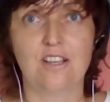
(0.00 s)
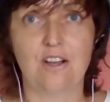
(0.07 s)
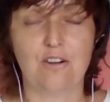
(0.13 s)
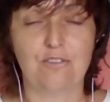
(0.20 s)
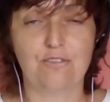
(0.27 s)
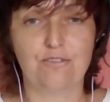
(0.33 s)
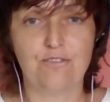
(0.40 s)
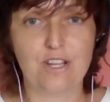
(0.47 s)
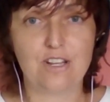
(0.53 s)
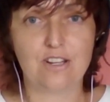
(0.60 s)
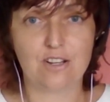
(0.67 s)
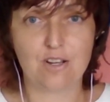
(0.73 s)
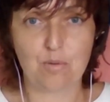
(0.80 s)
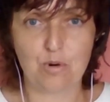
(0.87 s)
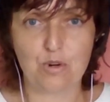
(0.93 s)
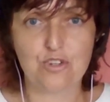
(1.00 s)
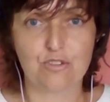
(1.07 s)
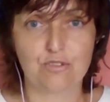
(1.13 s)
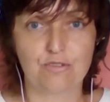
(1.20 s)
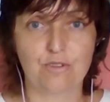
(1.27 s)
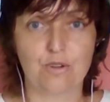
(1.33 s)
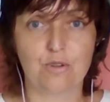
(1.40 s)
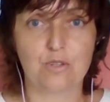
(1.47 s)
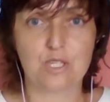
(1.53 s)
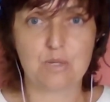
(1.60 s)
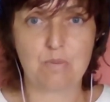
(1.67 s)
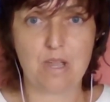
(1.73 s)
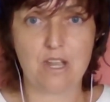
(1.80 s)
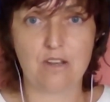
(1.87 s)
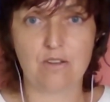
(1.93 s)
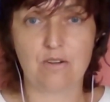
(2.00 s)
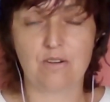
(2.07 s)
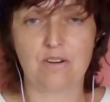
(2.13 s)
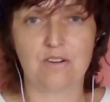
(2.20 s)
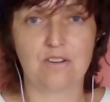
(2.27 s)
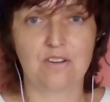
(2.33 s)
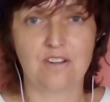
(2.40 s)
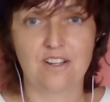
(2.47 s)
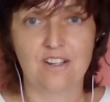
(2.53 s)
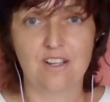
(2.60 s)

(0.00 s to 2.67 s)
of feeding commercial food, spay neuter,